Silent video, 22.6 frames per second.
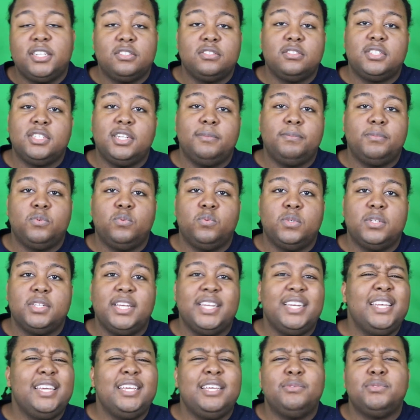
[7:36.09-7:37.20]
Ciampa was,
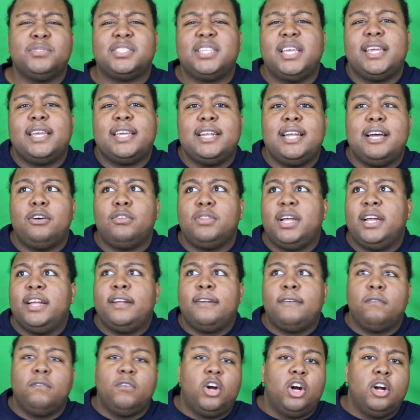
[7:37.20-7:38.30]
and then he was taking out, like,
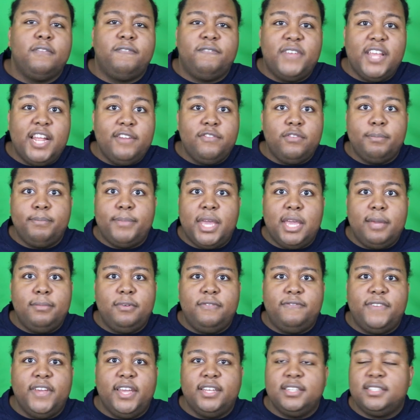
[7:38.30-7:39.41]
our favorite baby
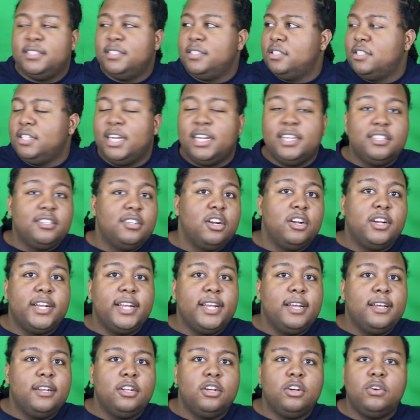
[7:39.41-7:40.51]
faces, Johnny
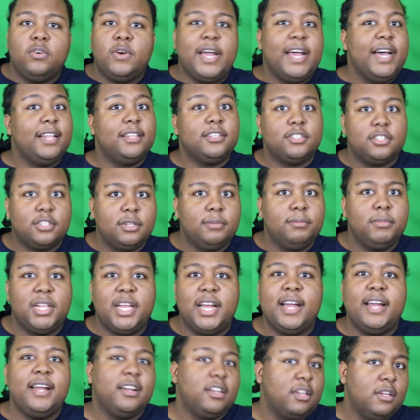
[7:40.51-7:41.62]
Gargano, Aleister
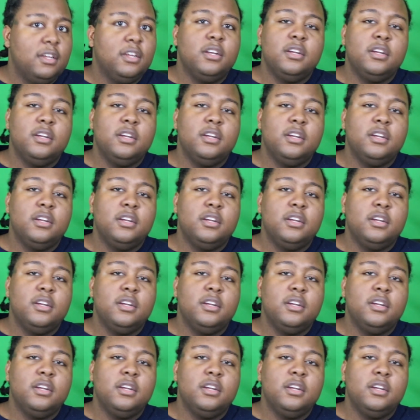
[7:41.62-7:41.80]
Black.